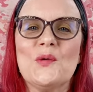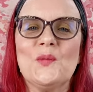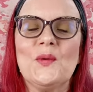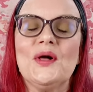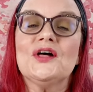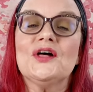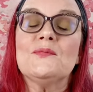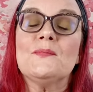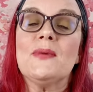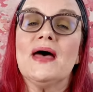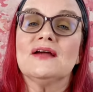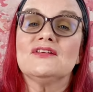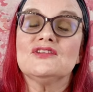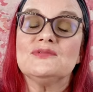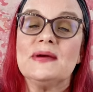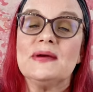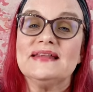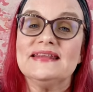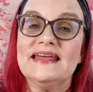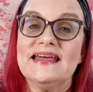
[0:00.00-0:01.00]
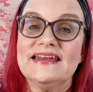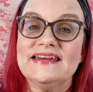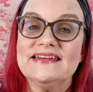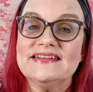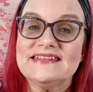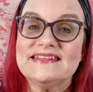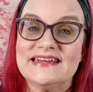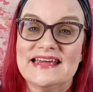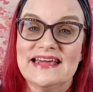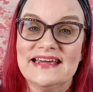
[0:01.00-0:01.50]
Welcome back to My Lady
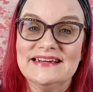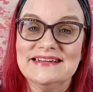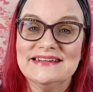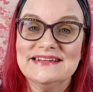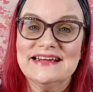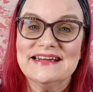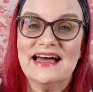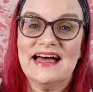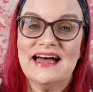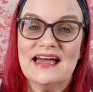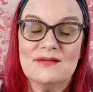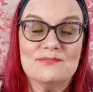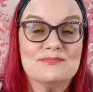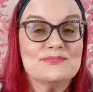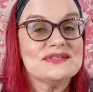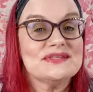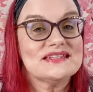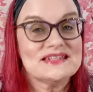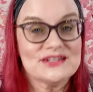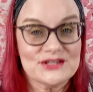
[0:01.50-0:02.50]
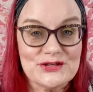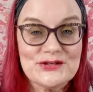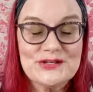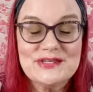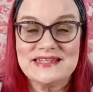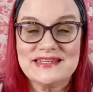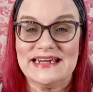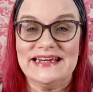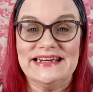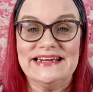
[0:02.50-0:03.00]
Disdain. I'm still
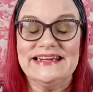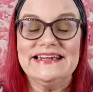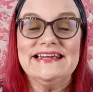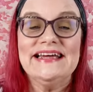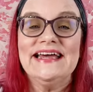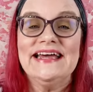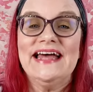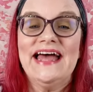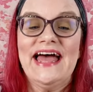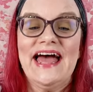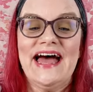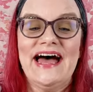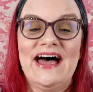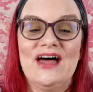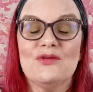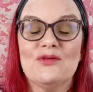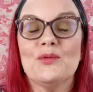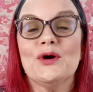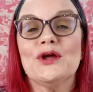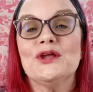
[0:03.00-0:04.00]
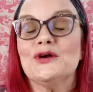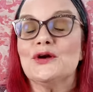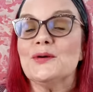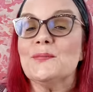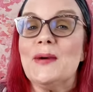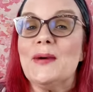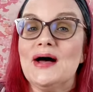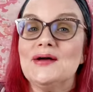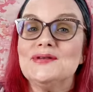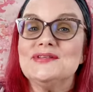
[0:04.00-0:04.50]
Sandy, and what you're
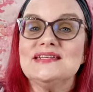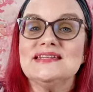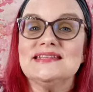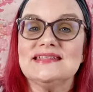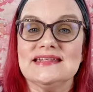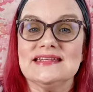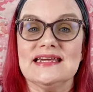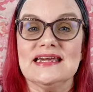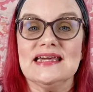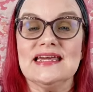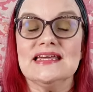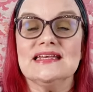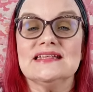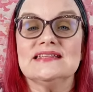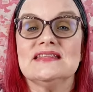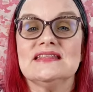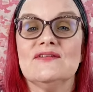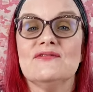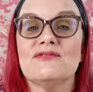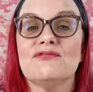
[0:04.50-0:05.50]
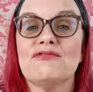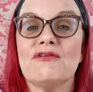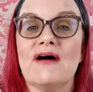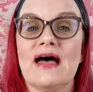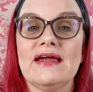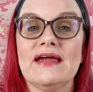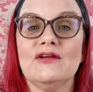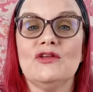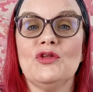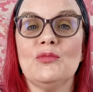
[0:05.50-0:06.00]
about to see is the
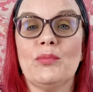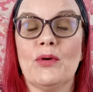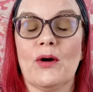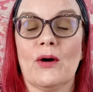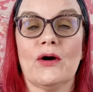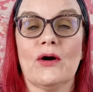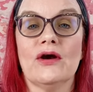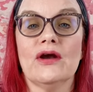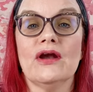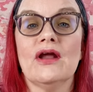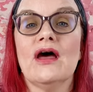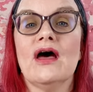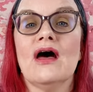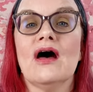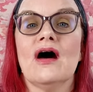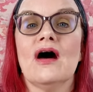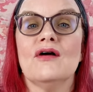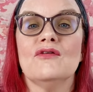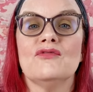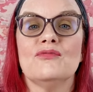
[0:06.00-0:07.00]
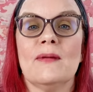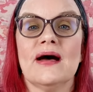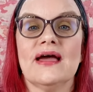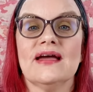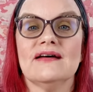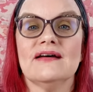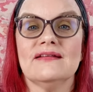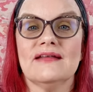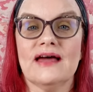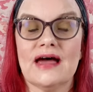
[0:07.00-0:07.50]
final part of
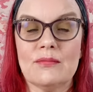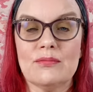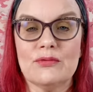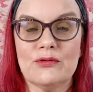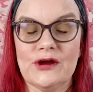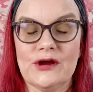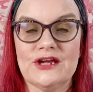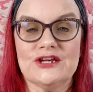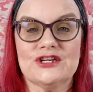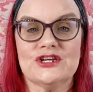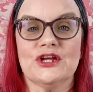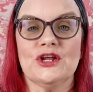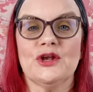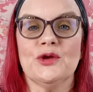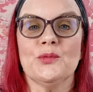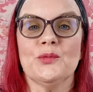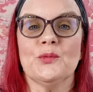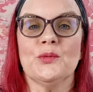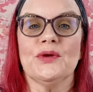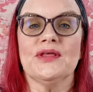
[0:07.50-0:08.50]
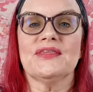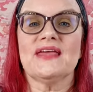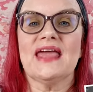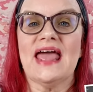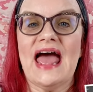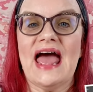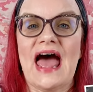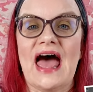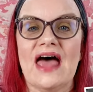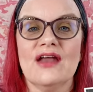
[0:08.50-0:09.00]
my collaboration with
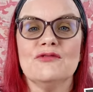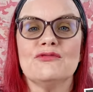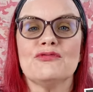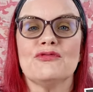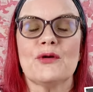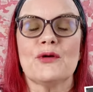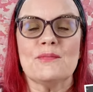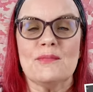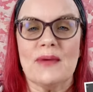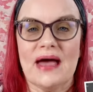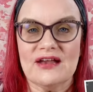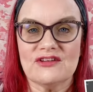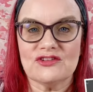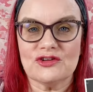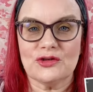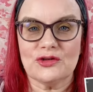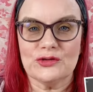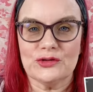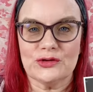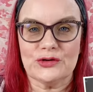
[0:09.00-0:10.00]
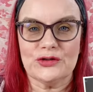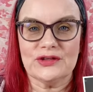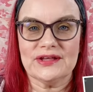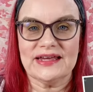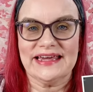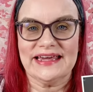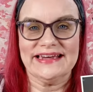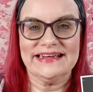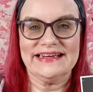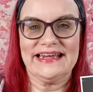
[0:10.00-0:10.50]
Cat from Magical Girl
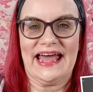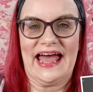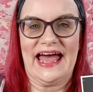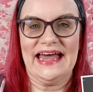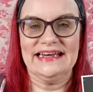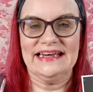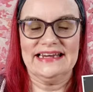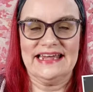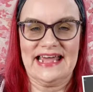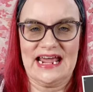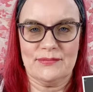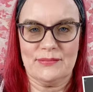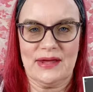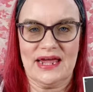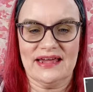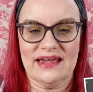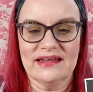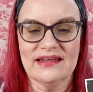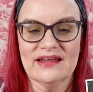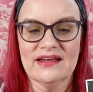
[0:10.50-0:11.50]
Kit Cat Gaming.